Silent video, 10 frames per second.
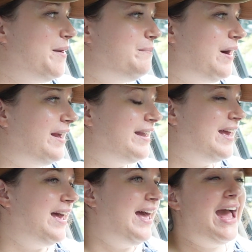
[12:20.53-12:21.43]
But
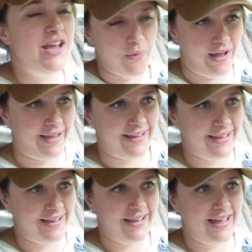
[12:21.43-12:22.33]
anyway,
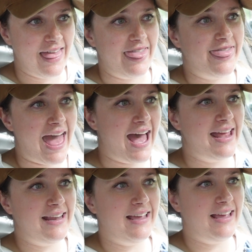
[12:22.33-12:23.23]

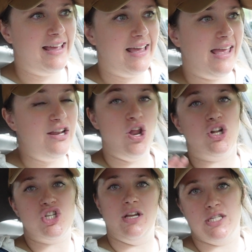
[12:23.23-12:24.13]
that in a
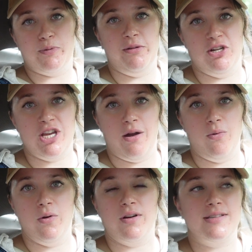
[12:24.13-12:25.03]
nutshell is pretty much how
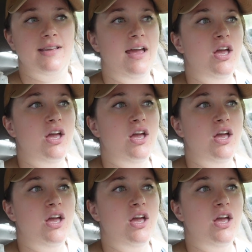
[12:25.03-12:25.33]
it works.